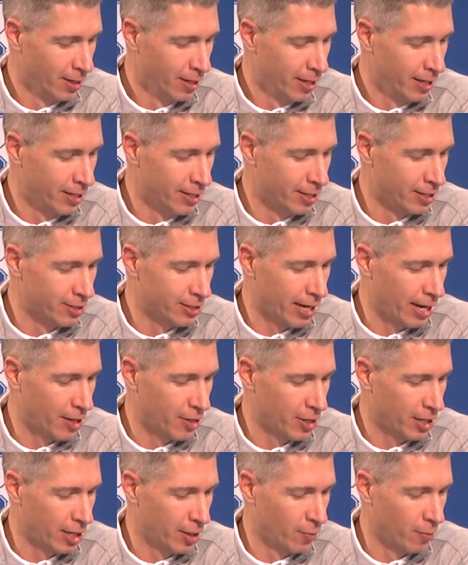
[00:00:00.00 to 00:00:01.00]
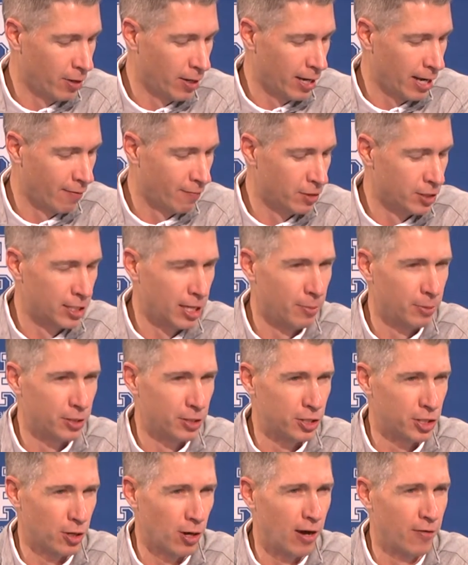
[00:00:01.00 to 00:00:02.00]
He did say, I think he wanted to average
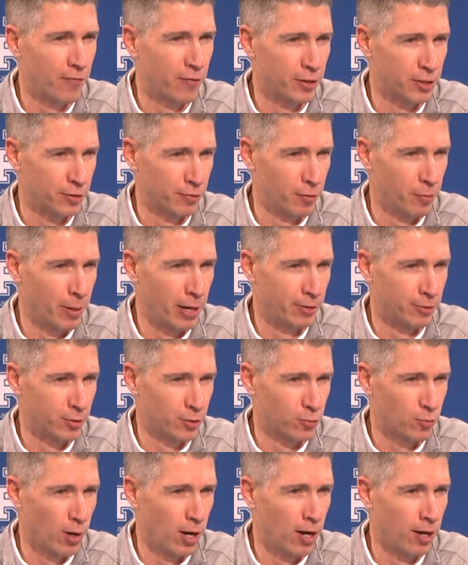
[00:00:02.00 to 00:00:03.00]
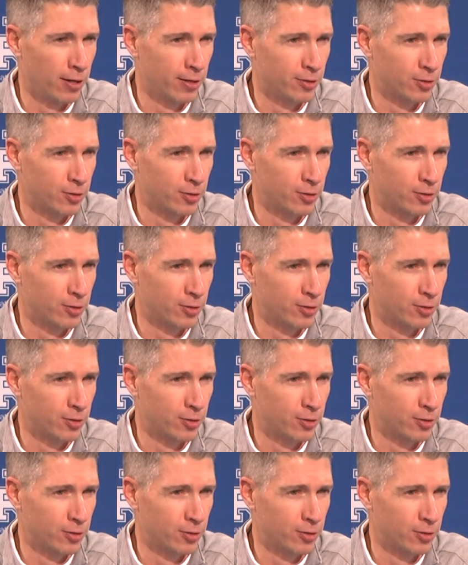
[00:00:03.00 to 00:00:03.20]
double-digit offensive rebounds as well,